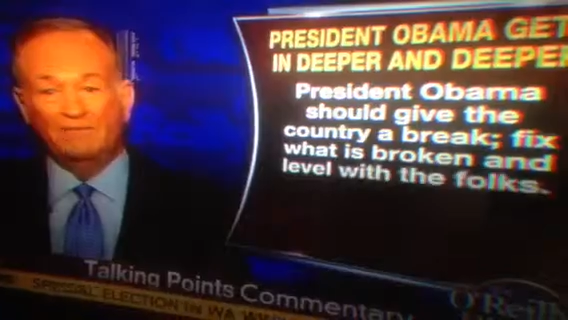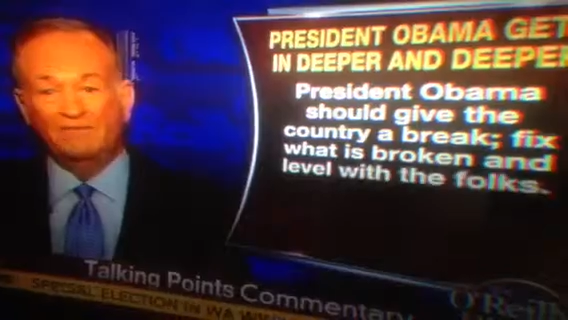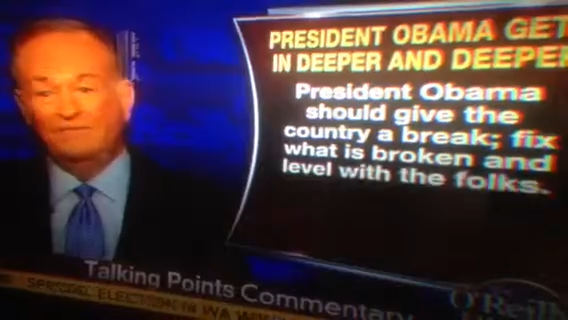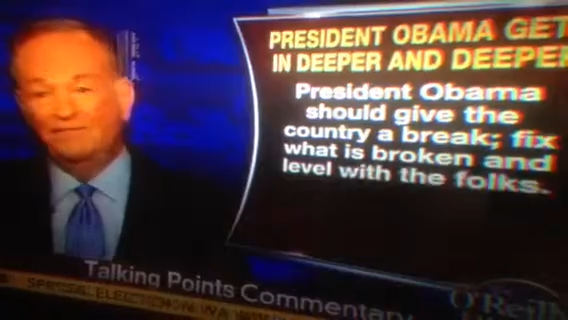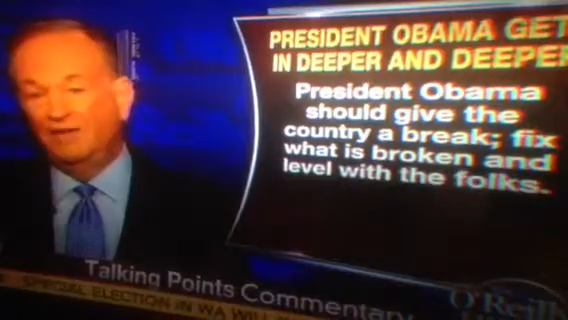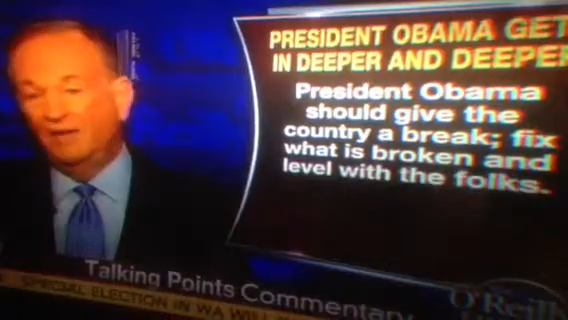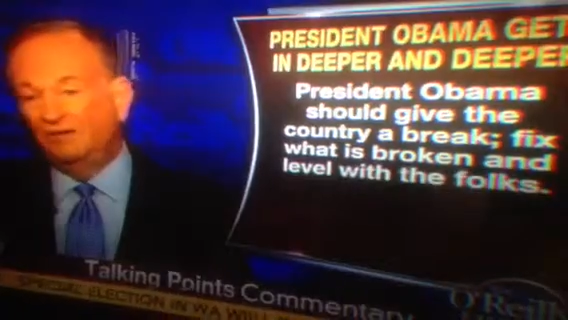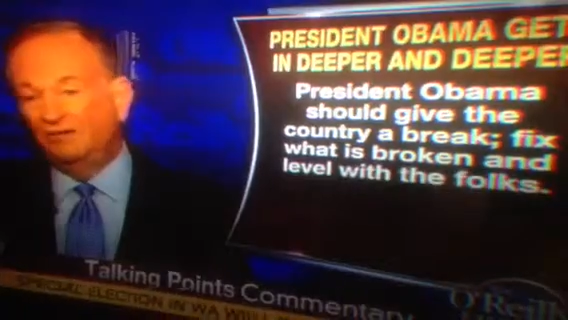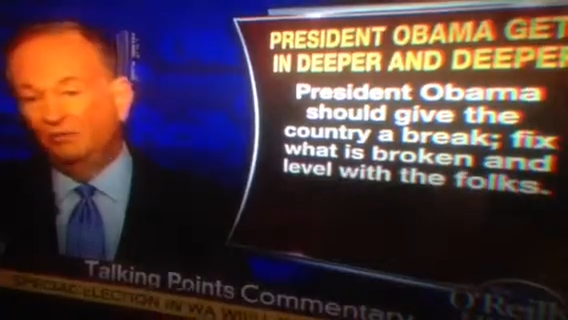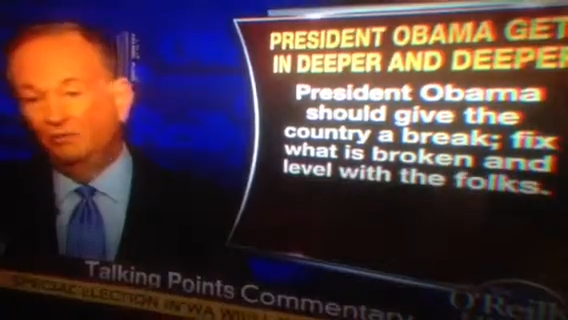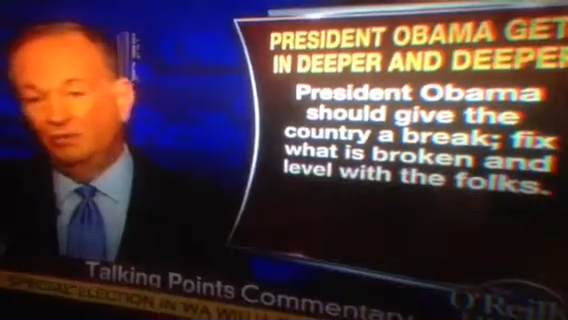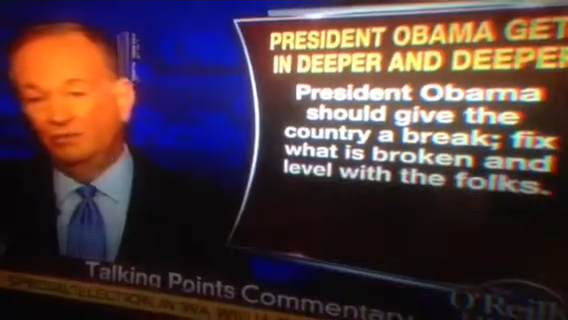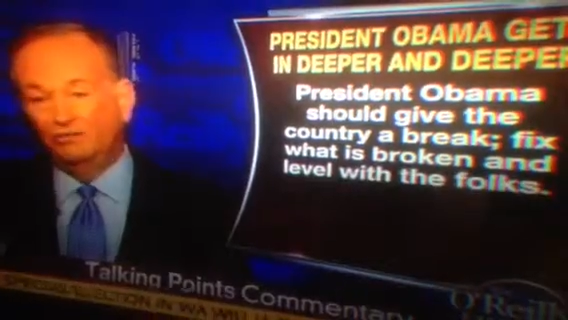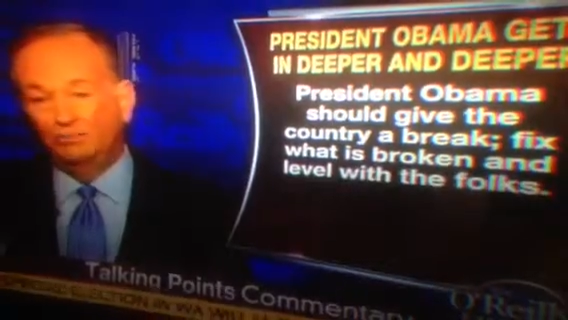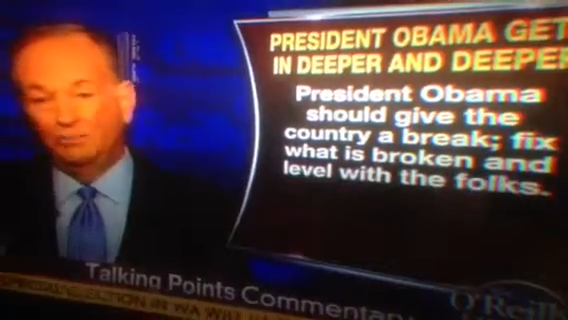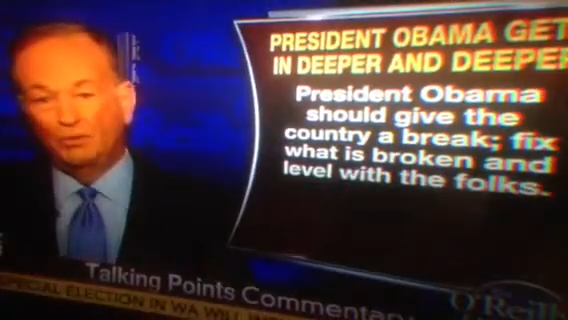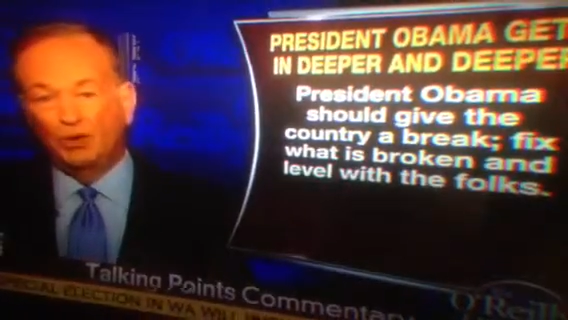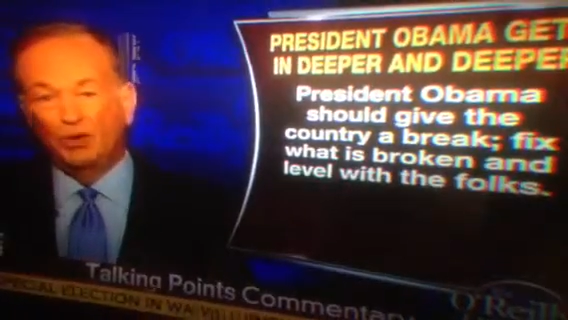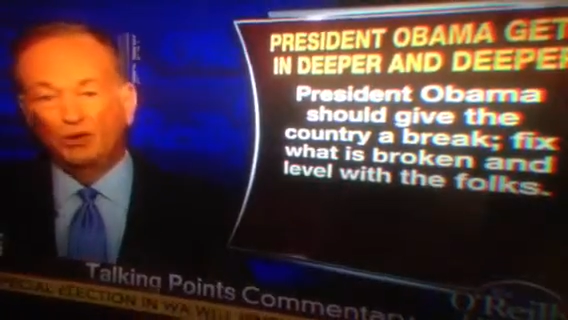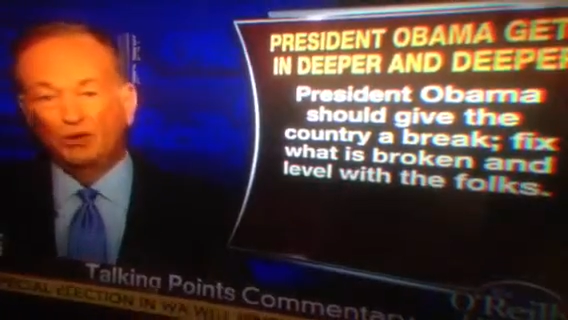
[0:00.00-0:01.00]
fix what's
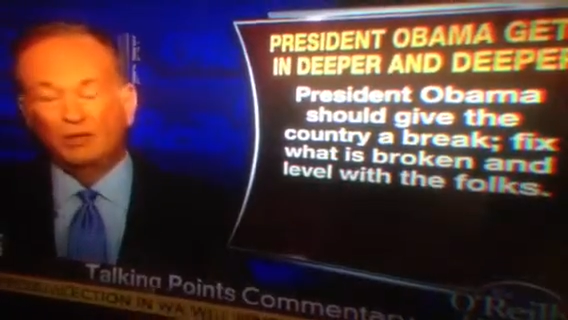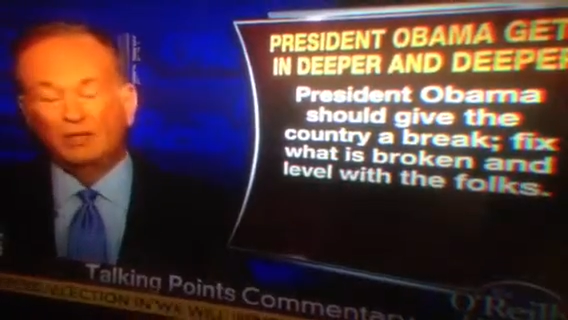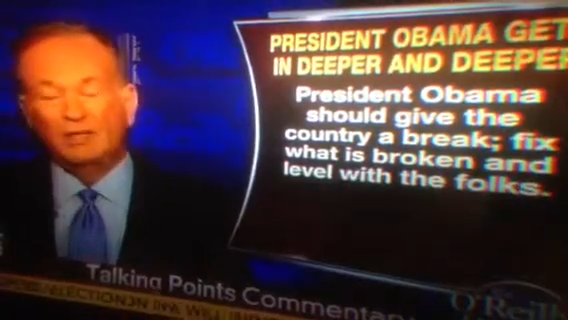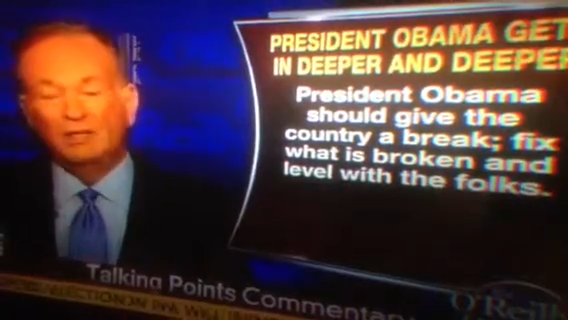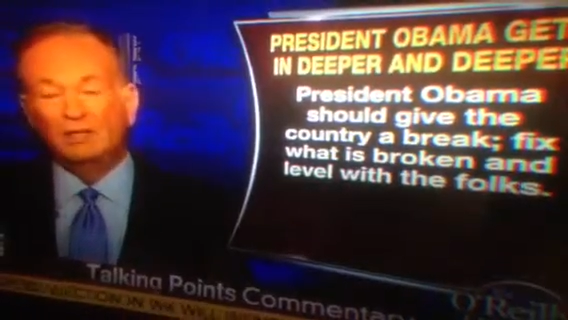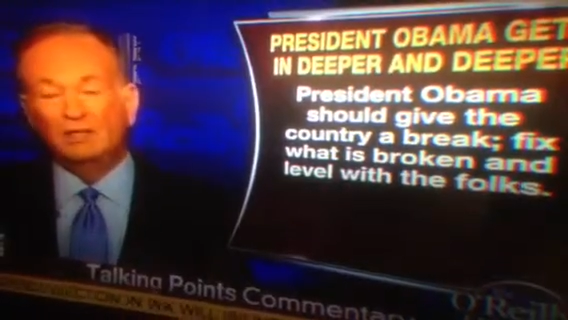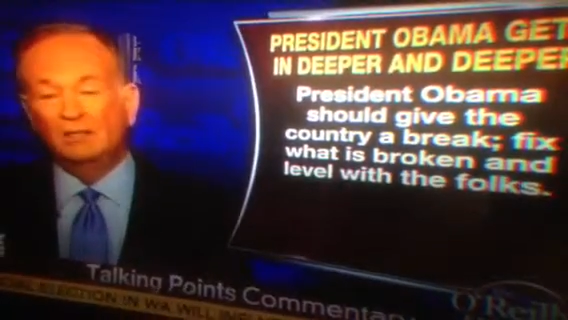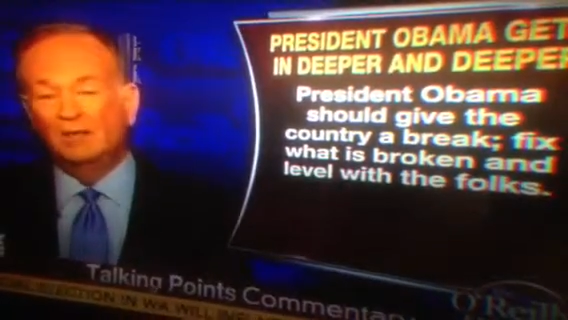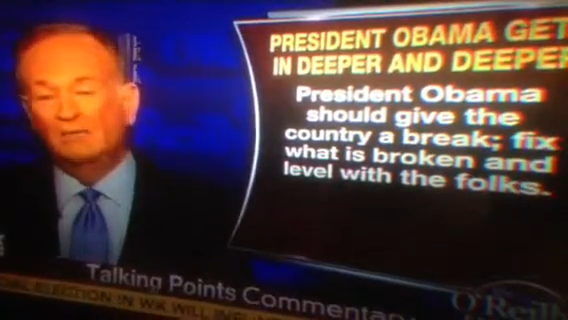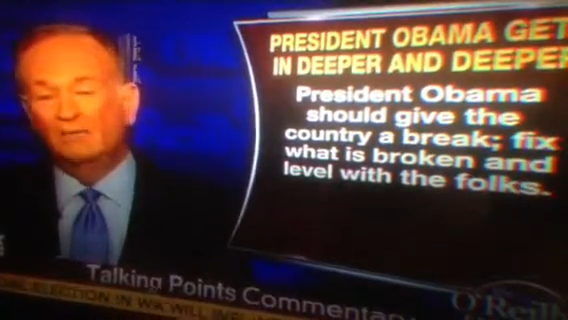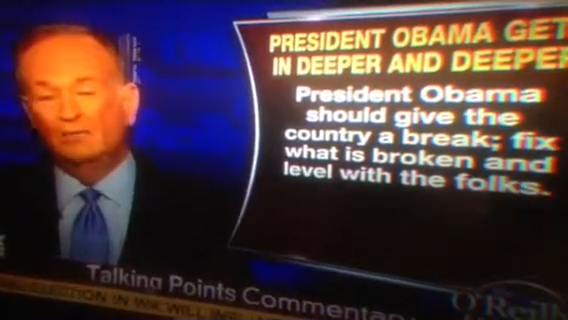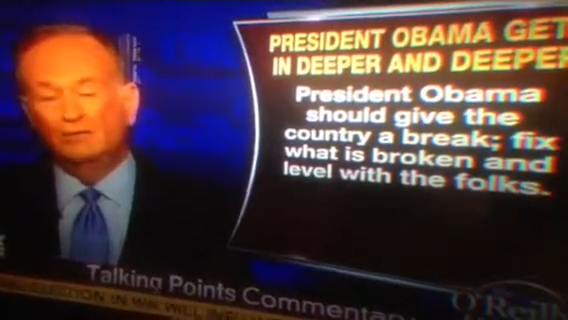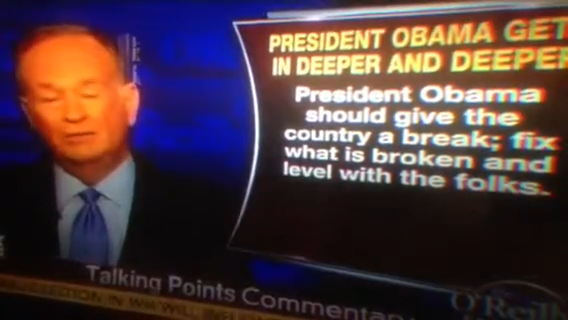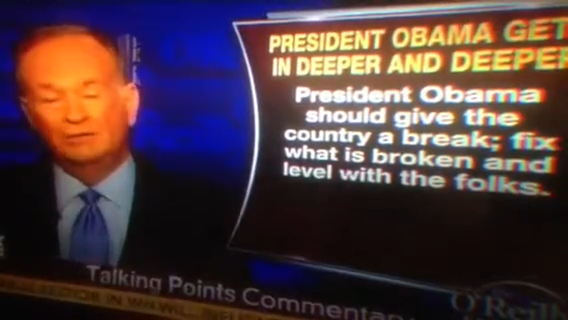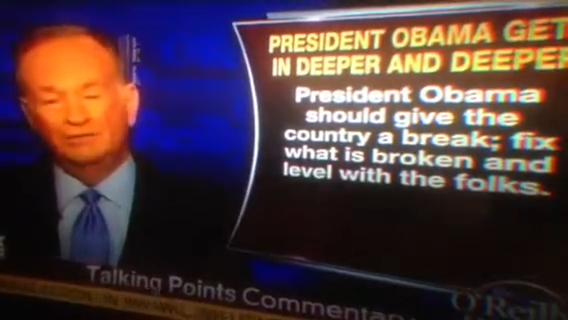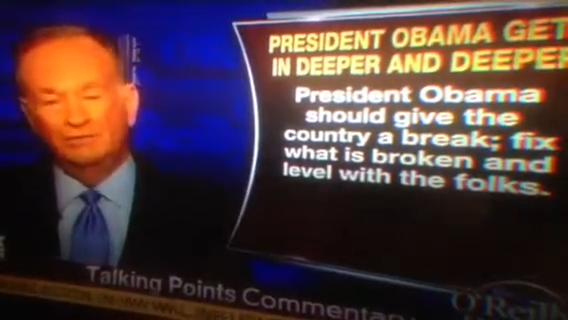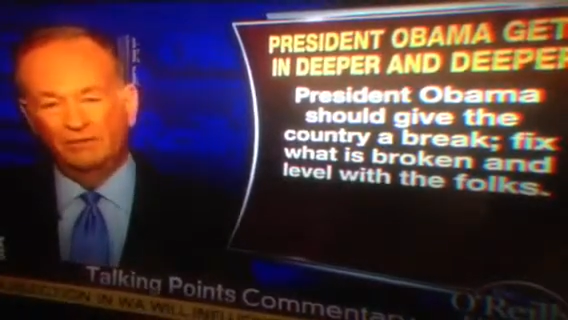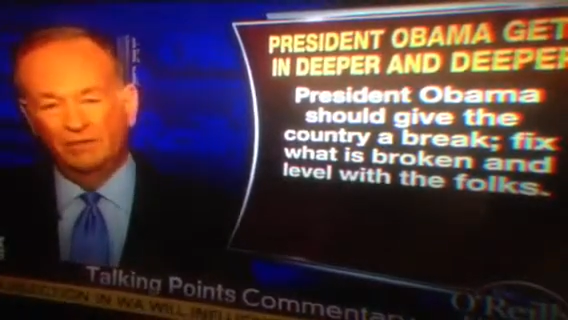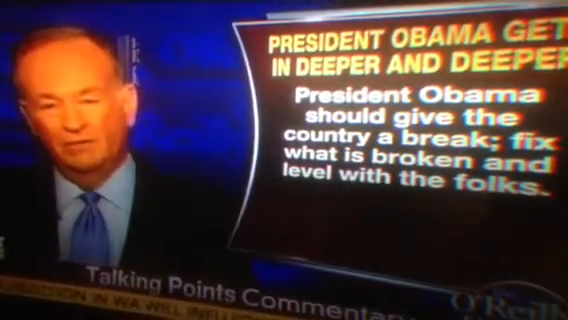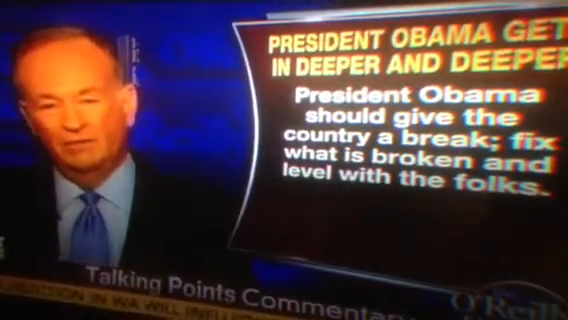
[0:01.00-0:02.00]
broken, and level with
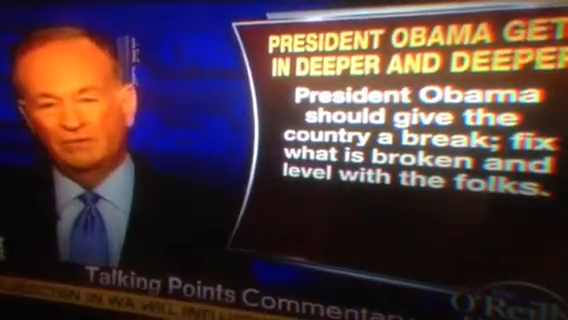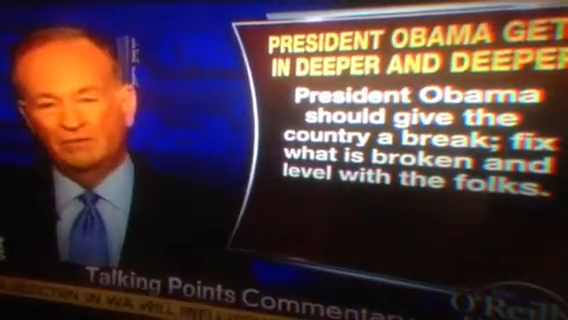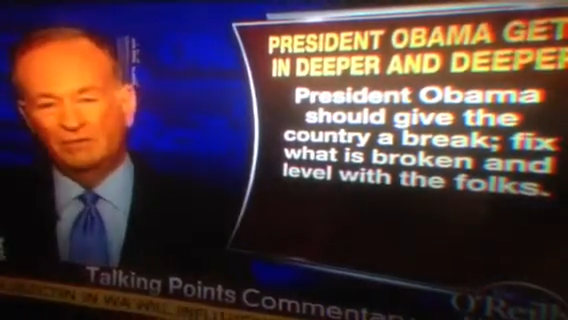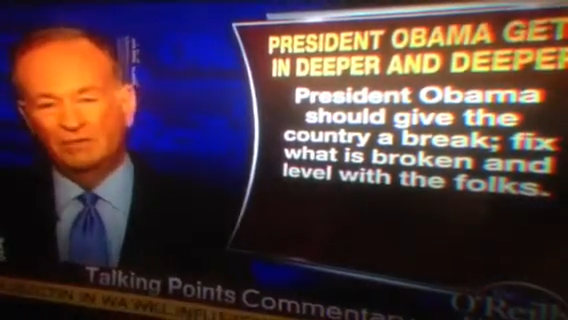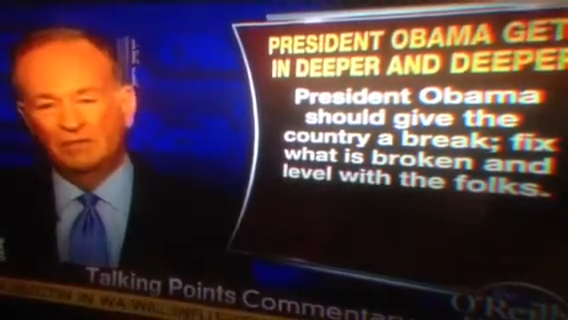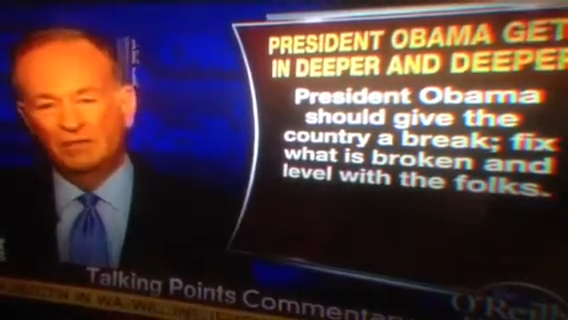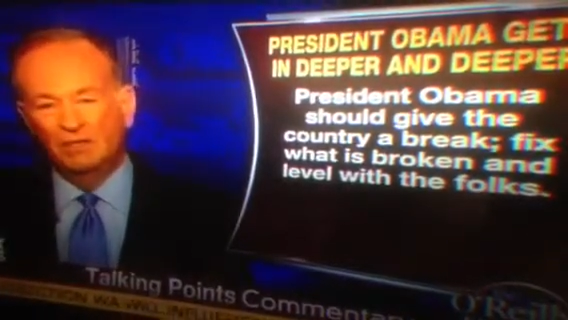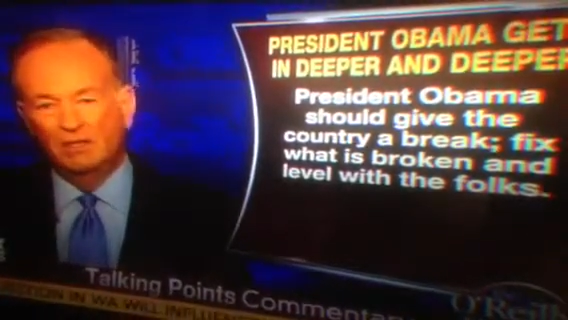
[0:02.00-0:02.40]
the folks.